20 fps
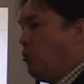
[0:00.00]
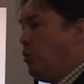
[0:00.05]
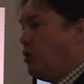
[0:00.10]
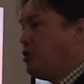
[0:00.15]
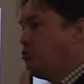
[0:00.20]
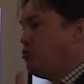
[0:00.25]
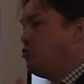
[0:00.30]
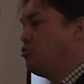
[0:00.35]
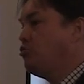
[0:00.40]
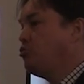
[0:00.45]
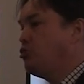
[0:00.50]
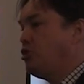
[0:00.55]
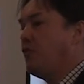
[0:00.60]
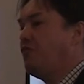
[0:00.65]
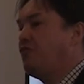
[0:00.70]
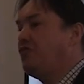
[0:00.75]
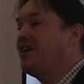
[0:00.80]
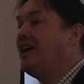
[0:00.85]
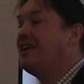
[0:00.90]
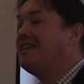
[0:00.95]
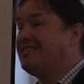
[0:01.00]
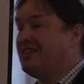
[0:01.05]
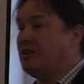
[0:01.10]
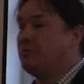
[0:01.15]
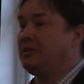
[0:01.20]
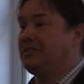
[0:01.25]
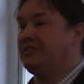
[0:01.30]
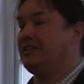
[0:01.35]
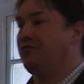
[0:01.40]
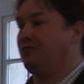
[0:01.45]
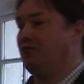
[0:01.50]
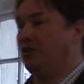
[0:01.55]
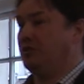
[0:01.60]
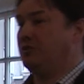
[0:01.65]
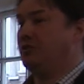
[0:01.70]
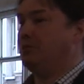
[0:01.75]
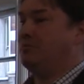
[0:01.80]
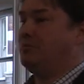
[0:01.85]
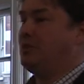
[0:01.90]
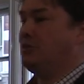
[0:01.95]
was to do something a little bit
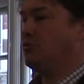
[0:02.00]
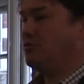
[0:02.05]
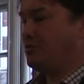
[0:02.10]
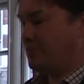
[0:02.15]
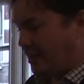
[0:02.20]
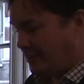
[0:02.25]
different because